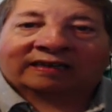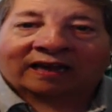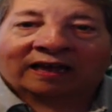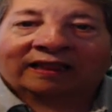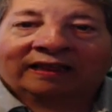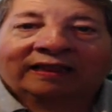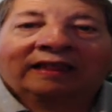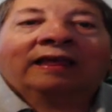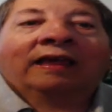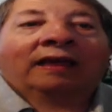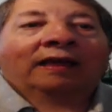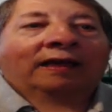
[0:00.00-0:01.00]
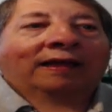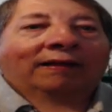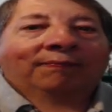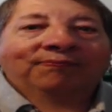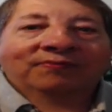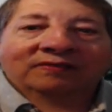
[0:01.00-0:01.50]
get it.
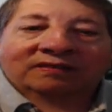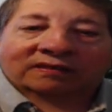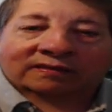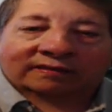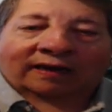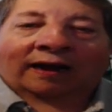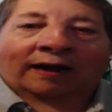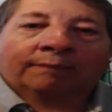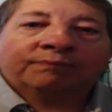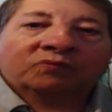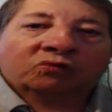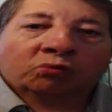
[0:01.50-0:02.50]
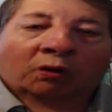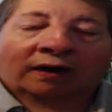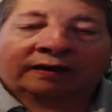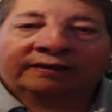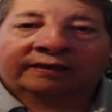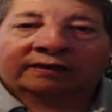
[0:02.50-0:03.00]
Stop trying to